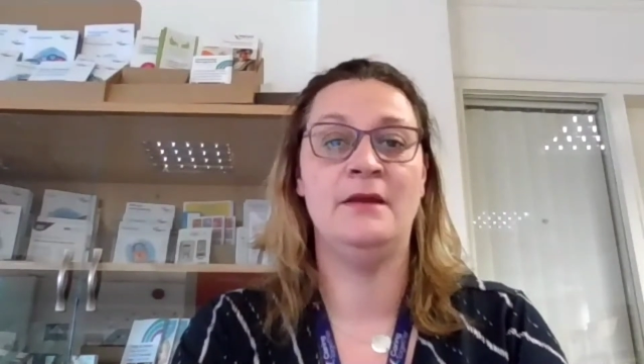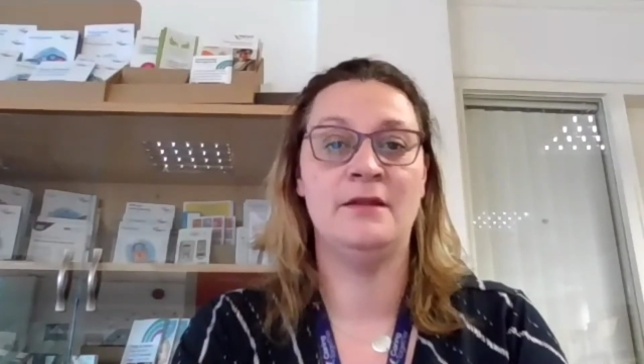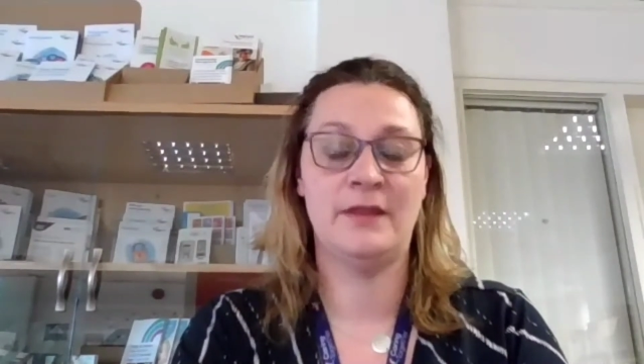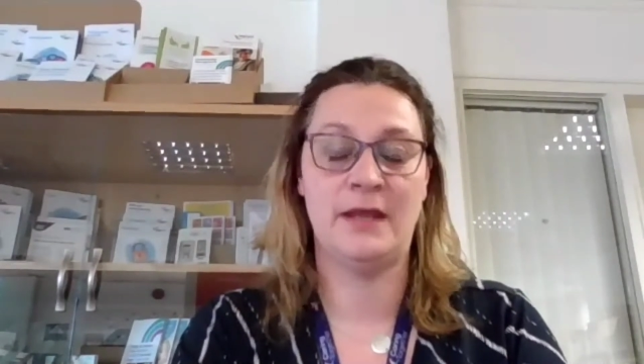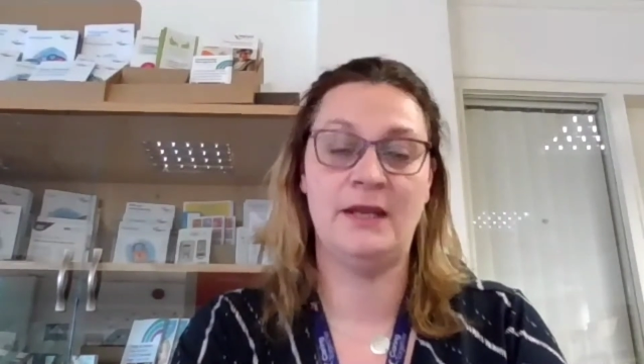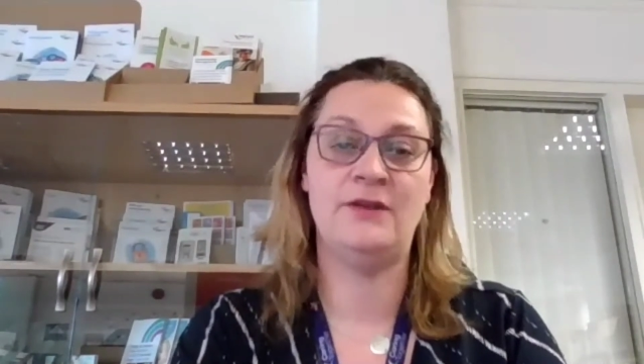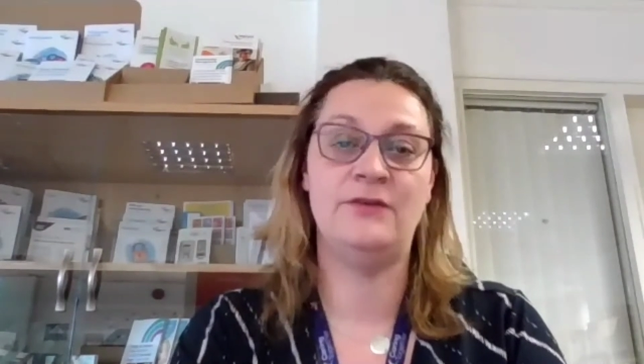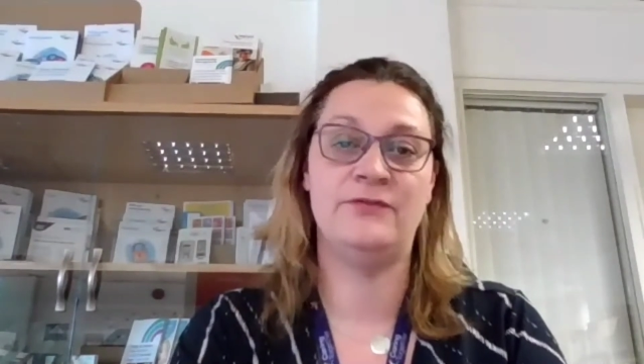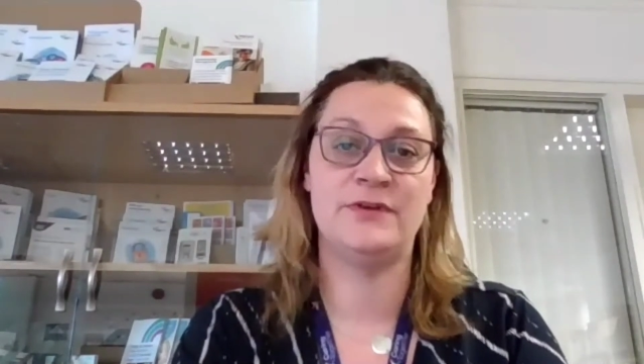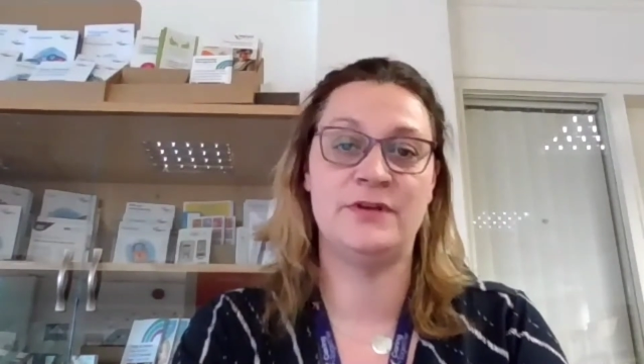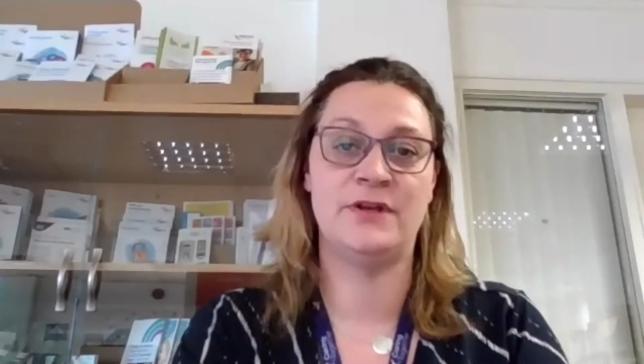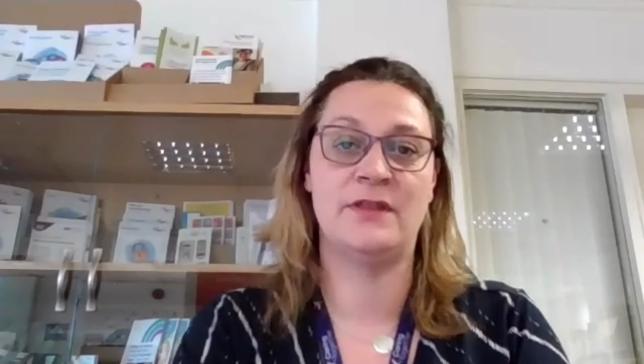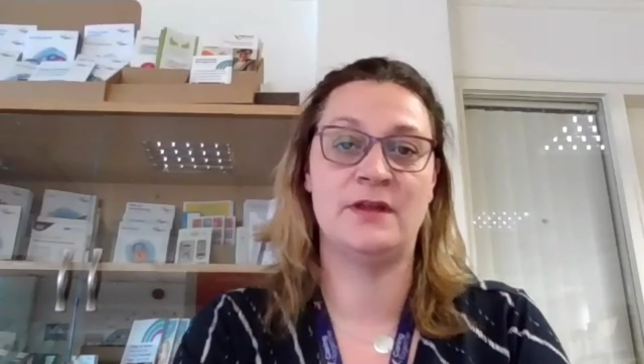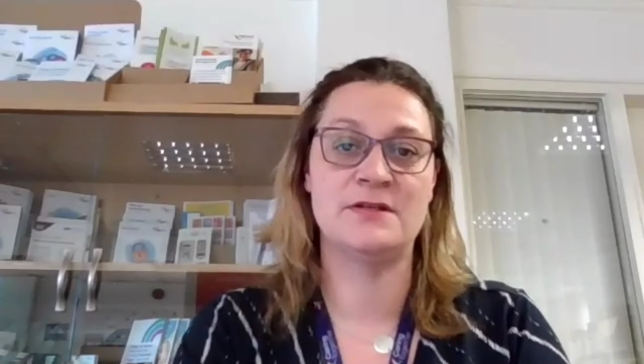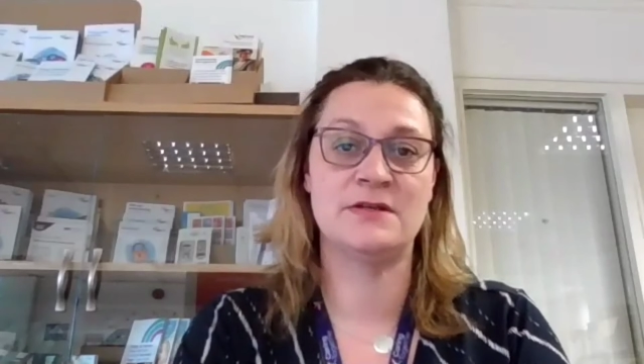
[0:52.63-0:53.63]
Thank you for
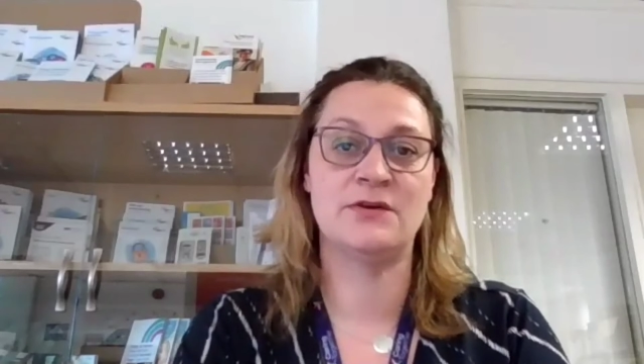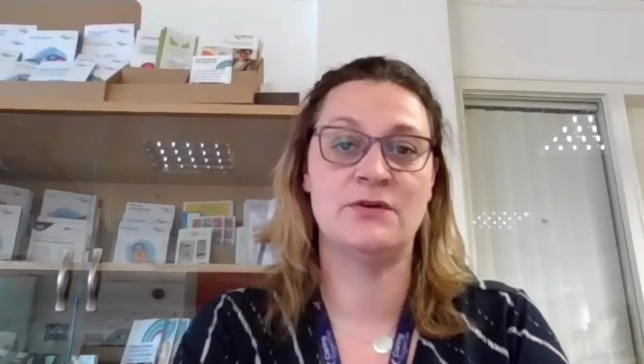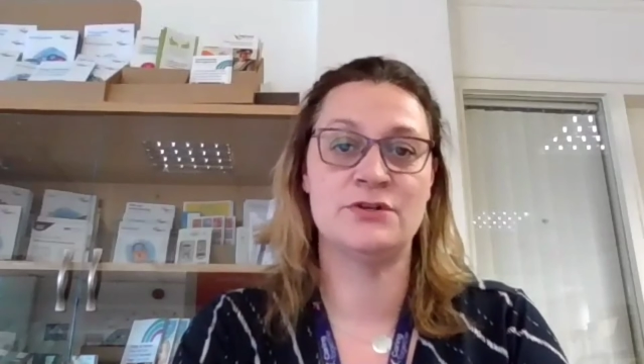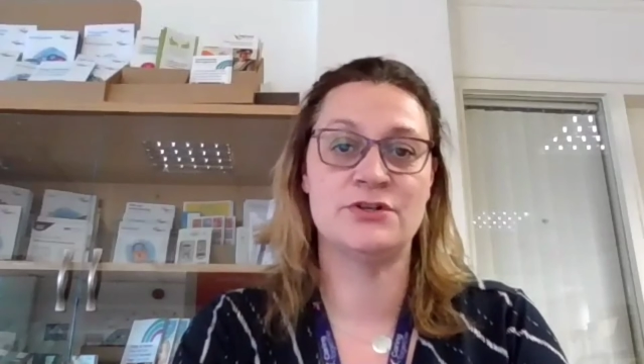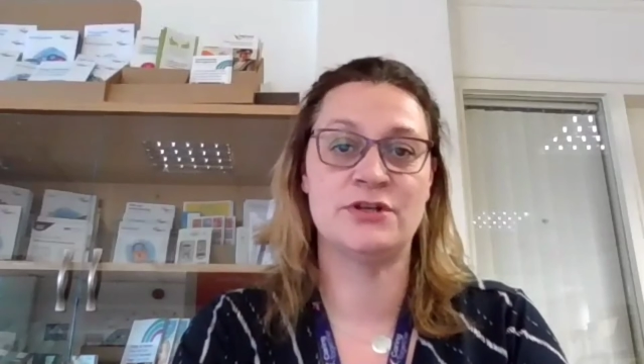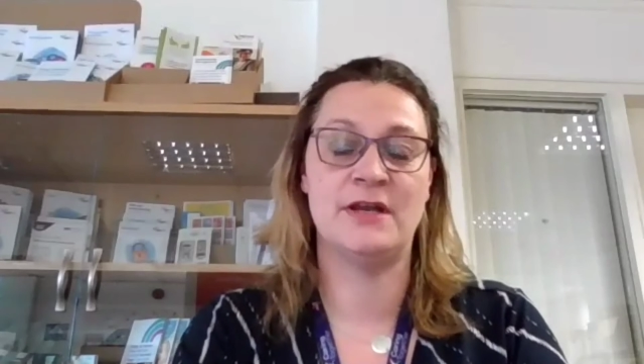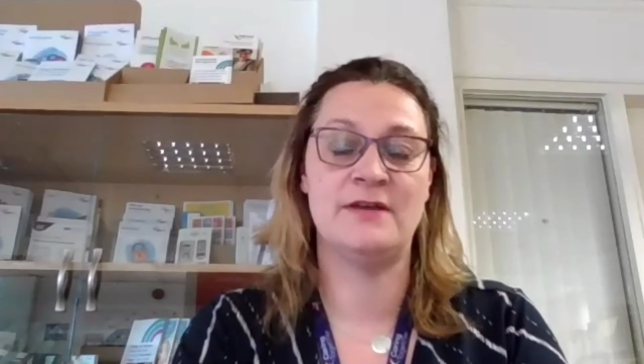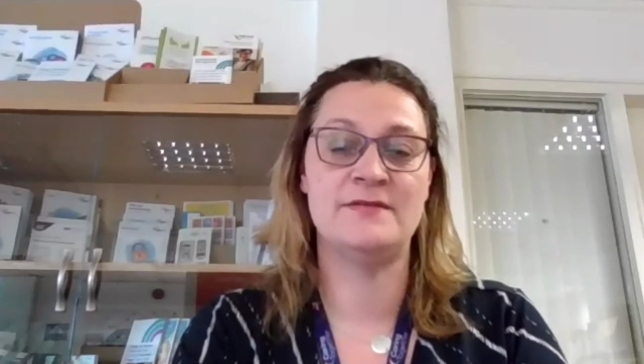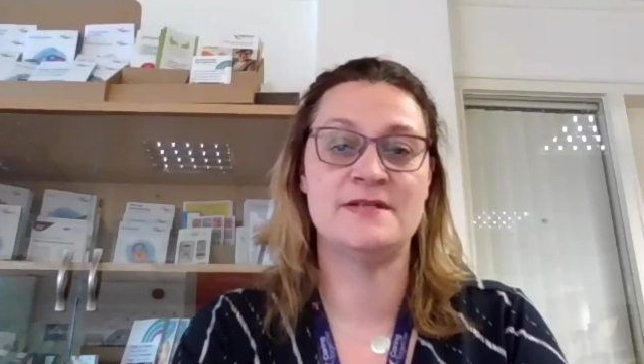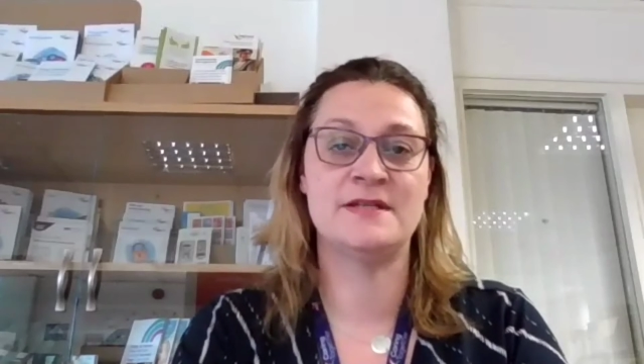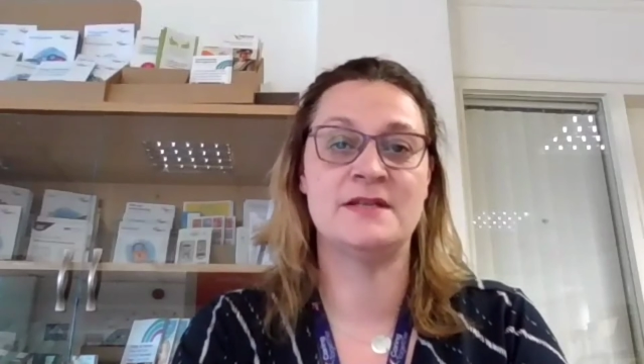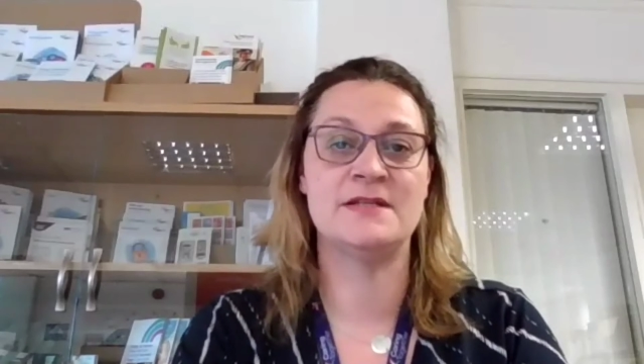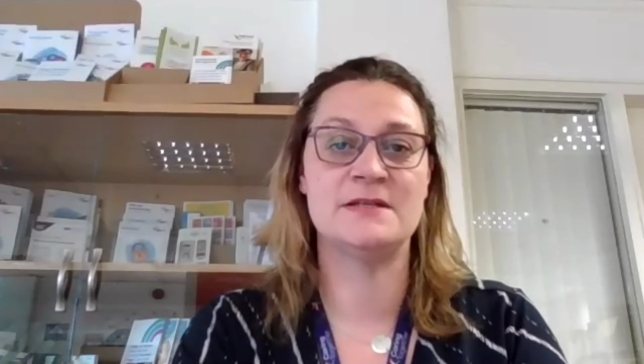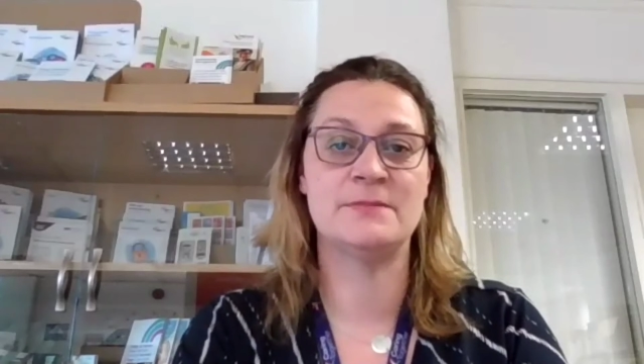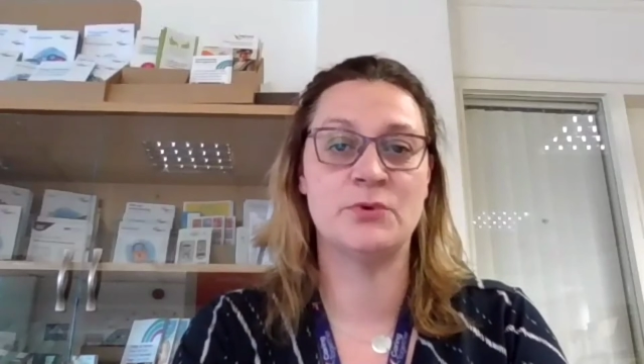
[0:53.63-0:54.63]
doing those long shifts
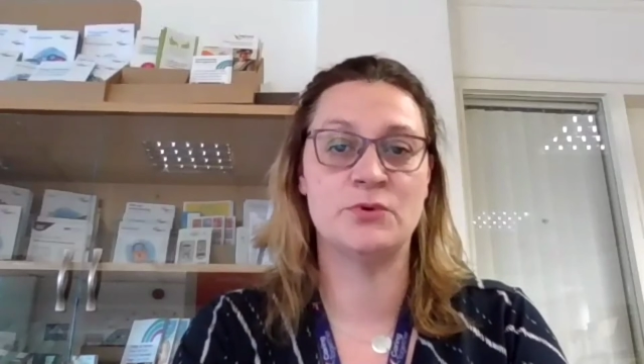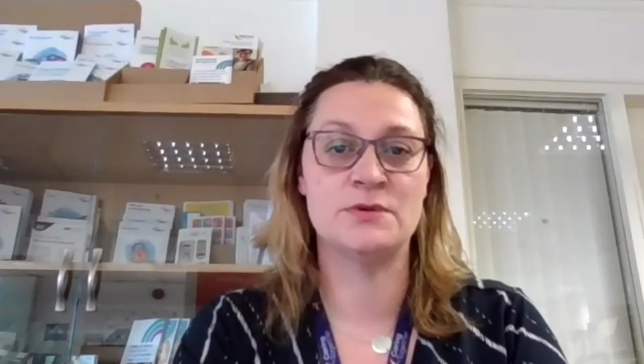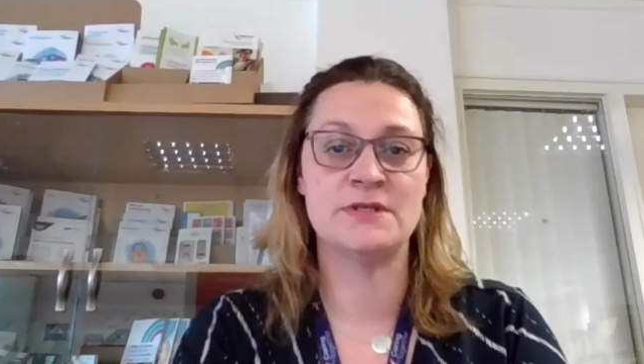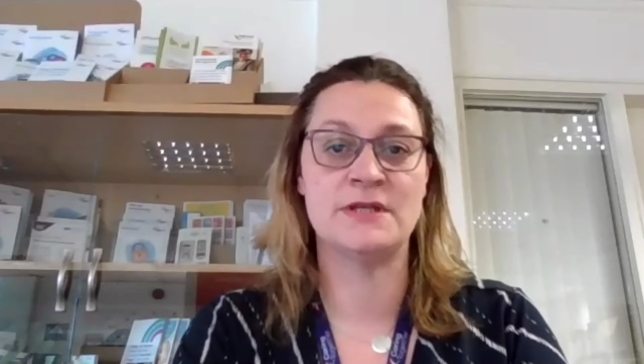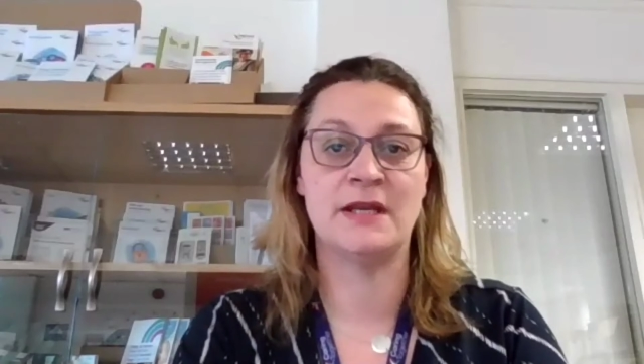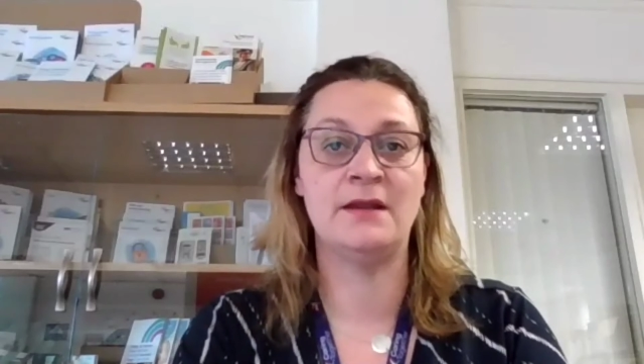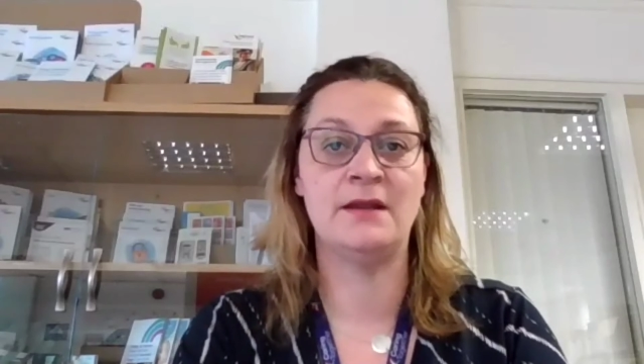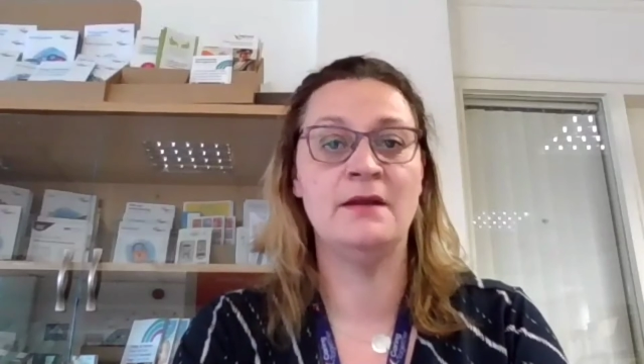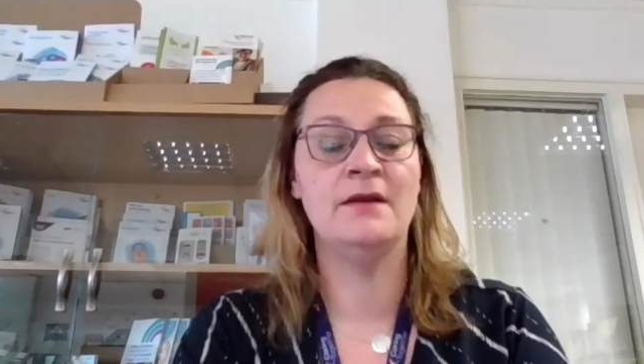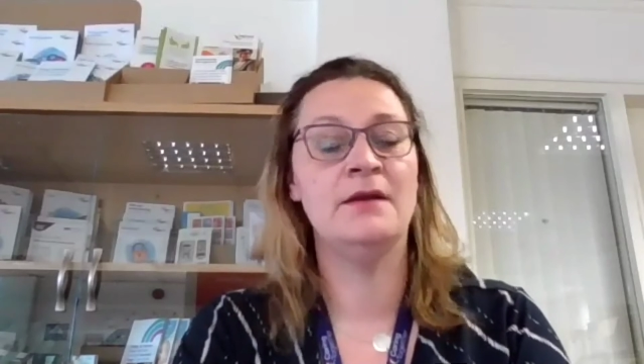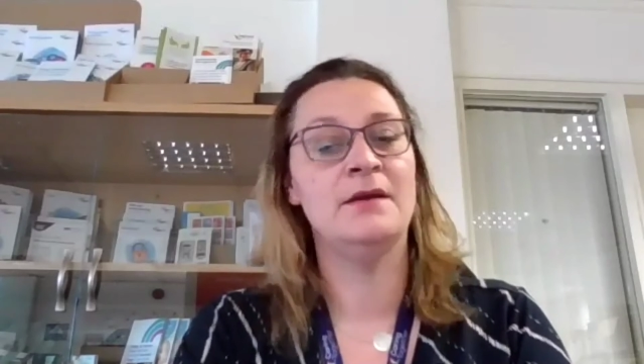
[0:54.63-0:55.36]
and supporting